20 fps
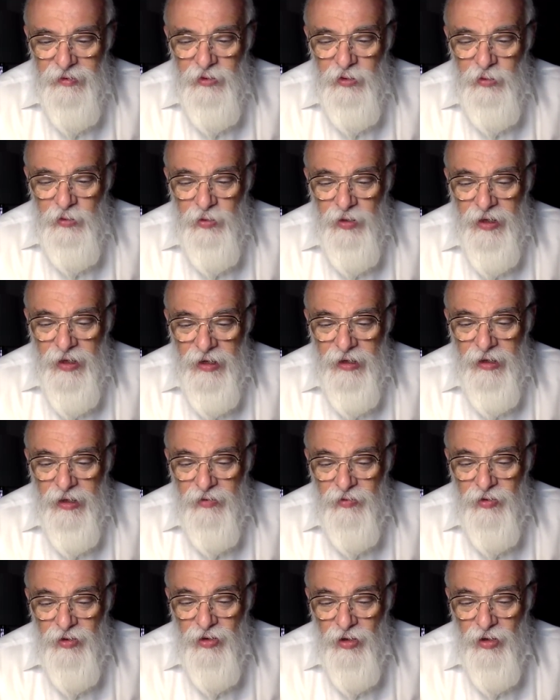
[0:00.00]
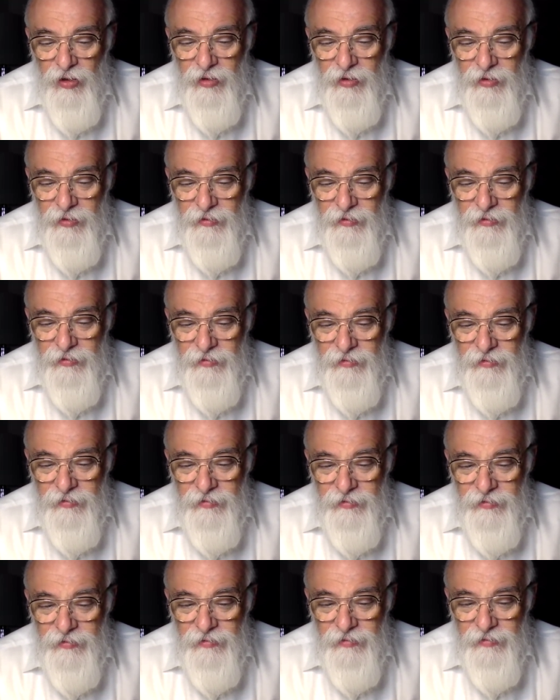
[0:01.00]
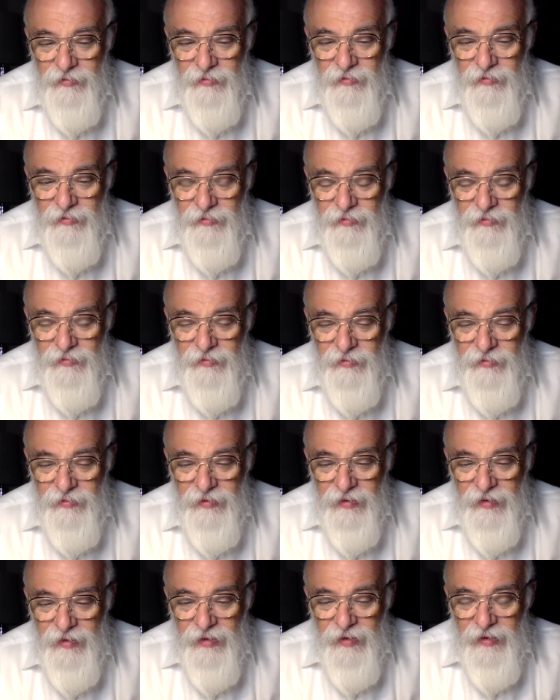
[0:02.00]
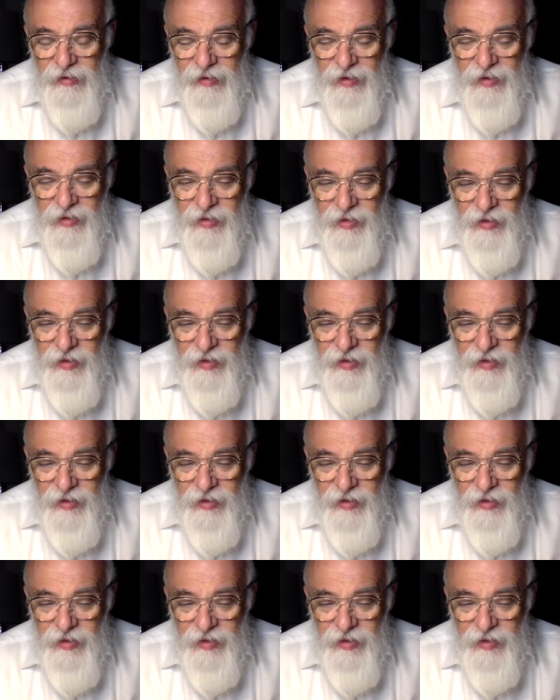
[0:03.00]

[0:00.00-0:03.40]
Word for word: it's